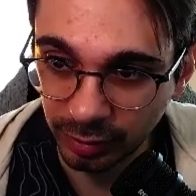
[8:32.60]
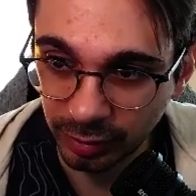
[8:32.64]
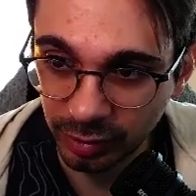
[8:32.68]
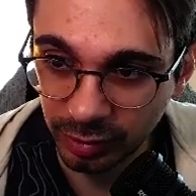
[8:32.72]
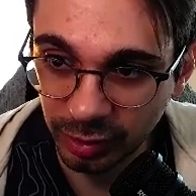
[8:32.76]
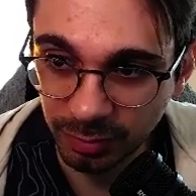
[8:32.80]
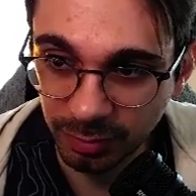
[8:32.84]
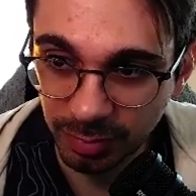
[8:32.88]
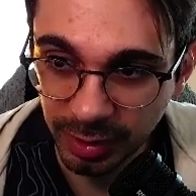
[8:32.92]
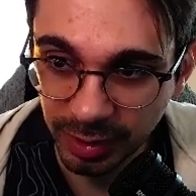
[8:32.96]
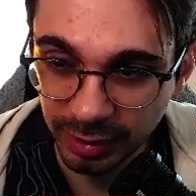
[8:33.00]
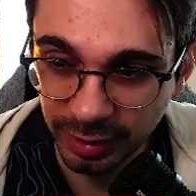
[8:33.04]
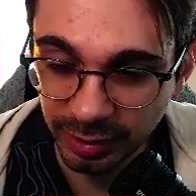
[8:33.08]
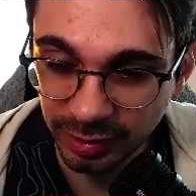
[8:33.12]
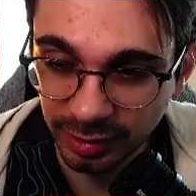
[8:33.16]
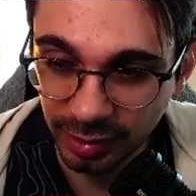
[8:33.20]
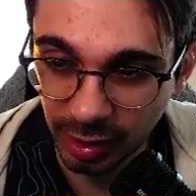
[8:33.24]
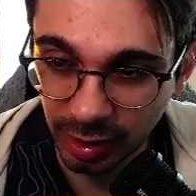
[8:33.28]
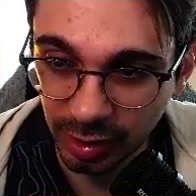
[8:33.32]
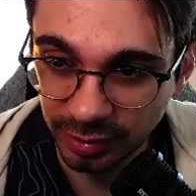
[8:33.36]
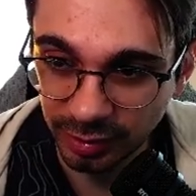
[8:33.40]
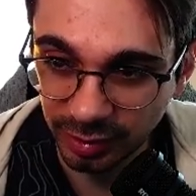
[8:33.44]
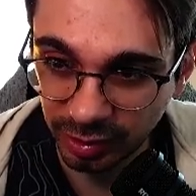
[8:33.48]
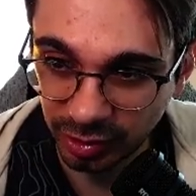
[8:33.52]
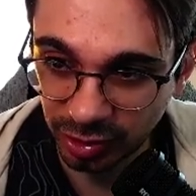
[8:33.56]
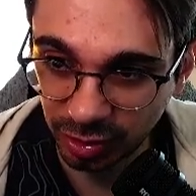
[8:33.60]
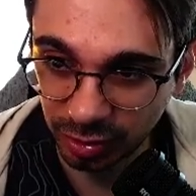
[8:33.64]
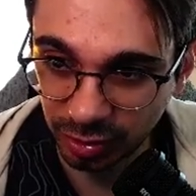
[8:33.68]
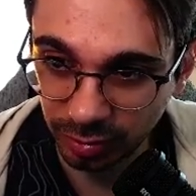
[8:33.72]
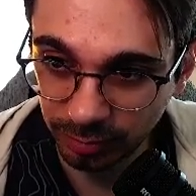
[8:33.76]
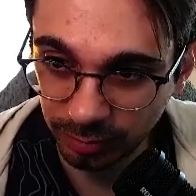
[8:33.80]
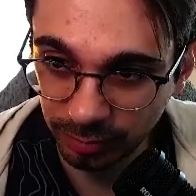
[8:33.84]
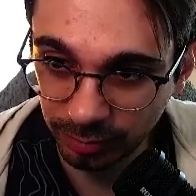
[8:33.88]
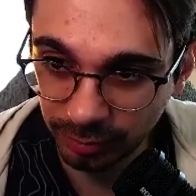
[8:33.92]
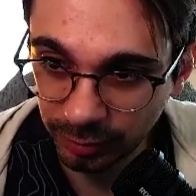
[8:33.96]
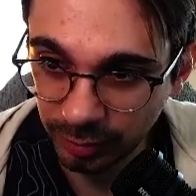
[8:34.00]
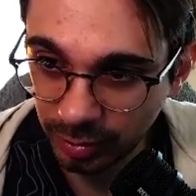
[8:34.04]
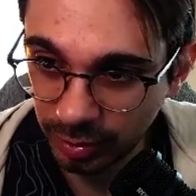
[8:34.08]
display style
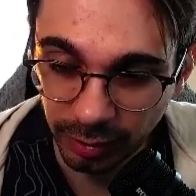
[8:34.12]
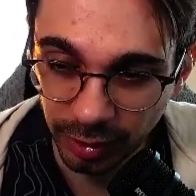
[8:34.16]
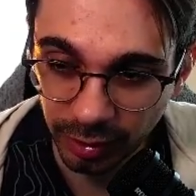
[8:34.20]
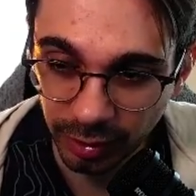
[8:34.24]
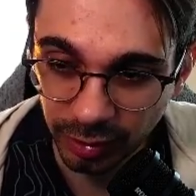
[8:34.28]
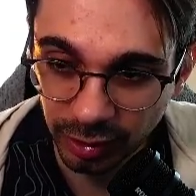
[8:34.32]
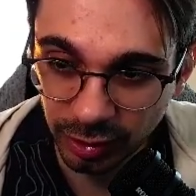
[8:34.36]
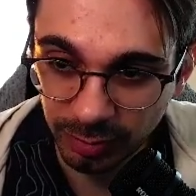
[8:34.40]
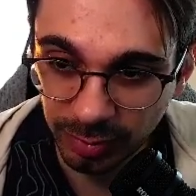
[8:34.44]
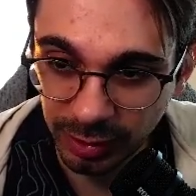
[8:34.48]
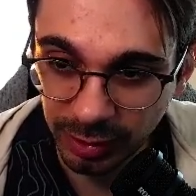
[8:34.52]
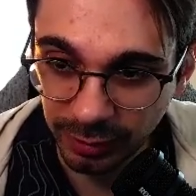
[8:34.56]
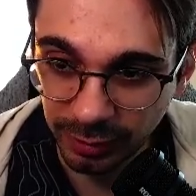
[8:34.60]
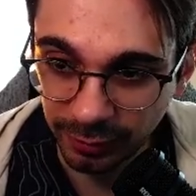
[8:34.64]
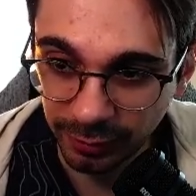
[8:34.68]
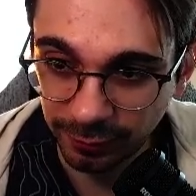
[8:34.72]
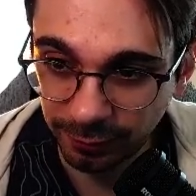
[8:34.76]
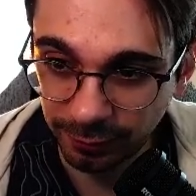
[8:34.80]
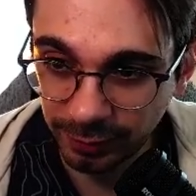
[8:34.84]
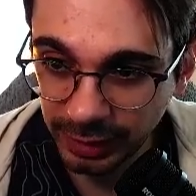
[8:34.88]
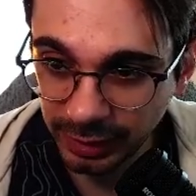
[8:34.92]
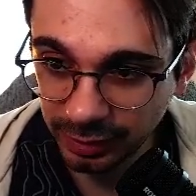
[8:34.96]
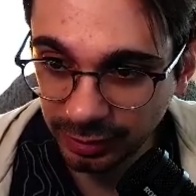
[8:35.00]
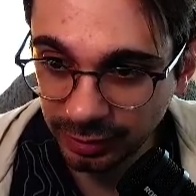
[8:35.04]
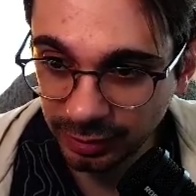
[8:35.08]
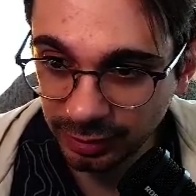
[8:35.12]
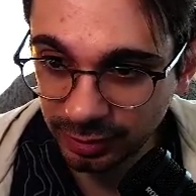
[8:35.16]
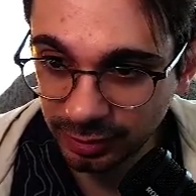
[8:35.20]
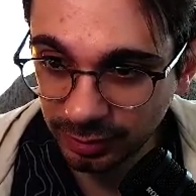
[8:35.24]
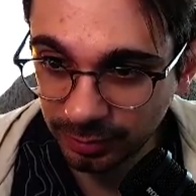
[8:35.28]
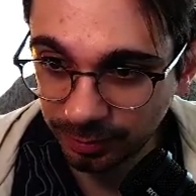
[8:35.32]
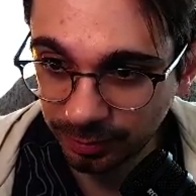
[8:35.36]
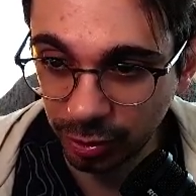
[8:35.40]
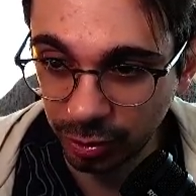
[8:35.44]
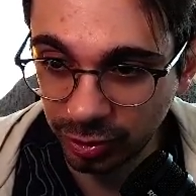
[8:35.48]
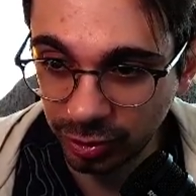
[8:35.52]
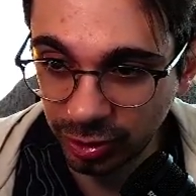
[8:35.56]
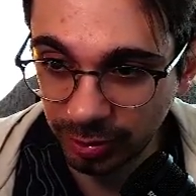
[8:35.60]
section. Then display
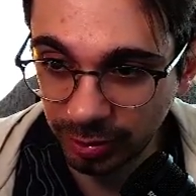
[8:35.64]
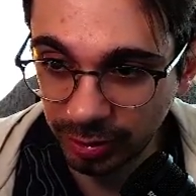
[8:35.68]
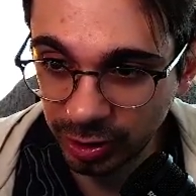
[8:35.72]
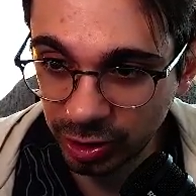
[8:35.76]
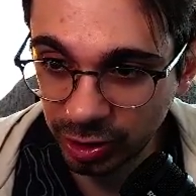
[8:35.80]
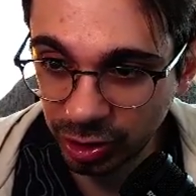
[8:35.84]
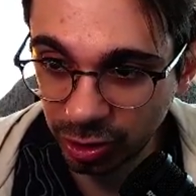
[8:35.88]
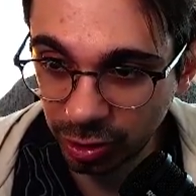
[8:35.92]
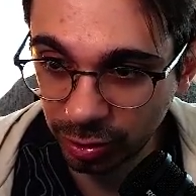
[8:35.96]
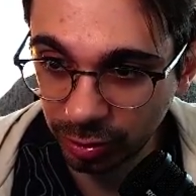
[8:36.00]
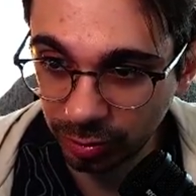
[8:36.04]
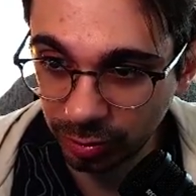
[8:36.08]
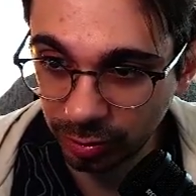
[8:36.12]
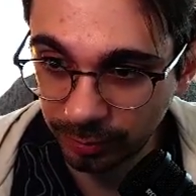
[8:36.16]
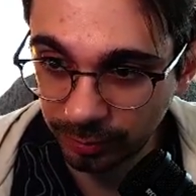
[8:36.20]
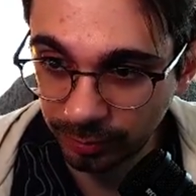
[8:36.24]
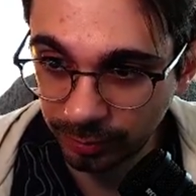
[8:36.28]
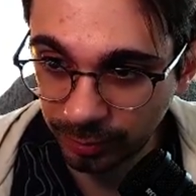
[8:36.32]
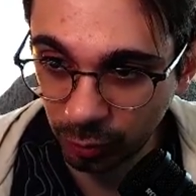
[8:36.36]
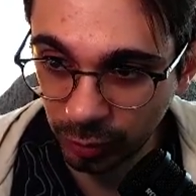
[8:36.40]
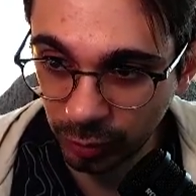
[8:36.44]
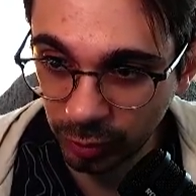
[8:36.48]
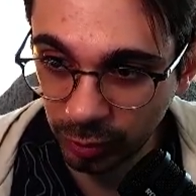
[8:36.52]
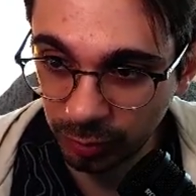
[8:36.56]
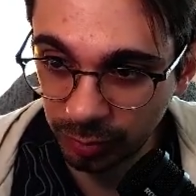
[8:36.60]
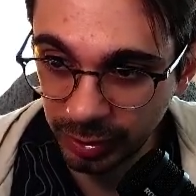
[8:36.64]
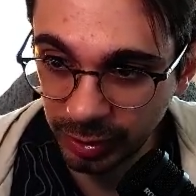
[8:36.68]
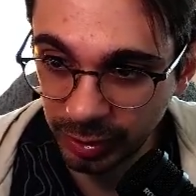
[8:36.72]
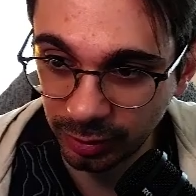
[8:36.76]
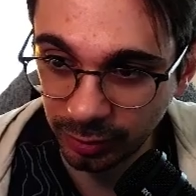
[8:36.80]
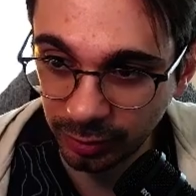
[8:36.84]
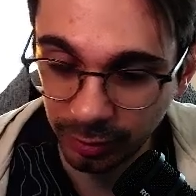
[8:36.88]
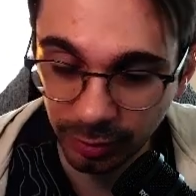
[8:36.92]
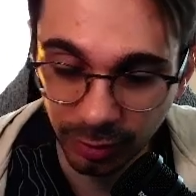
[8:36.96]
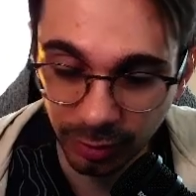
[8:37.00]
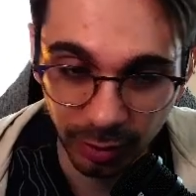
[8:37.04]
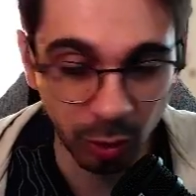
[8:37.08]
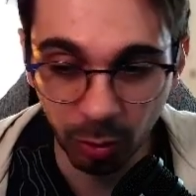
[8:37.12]
flex. The direction will
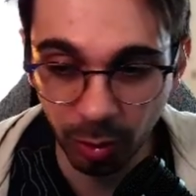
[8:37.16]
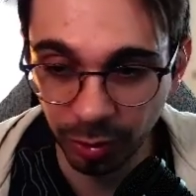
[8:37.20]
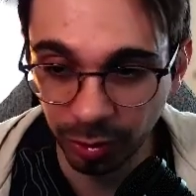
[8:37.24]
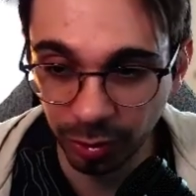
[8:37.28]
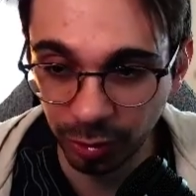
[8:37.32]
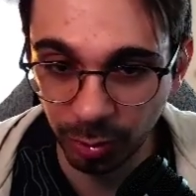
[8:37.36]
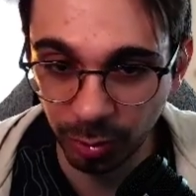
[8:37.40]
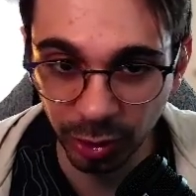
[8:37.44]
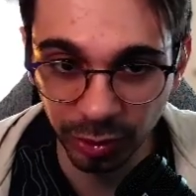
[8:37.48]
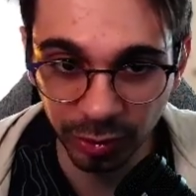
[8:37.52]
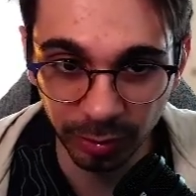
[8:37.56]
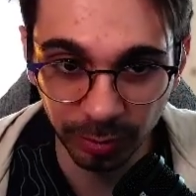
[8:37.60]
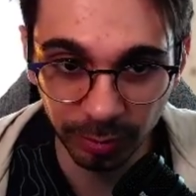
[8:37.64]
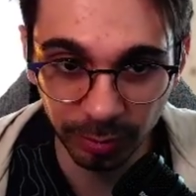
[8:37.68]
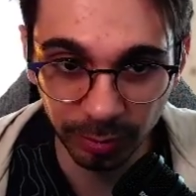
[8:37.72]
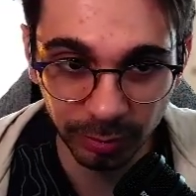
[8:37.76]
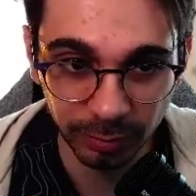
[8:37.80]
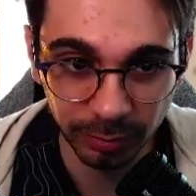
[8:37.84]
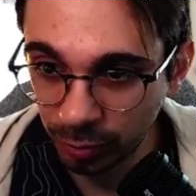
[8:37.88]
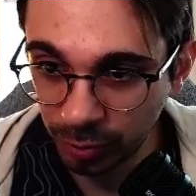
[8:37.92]
be toward the bottom.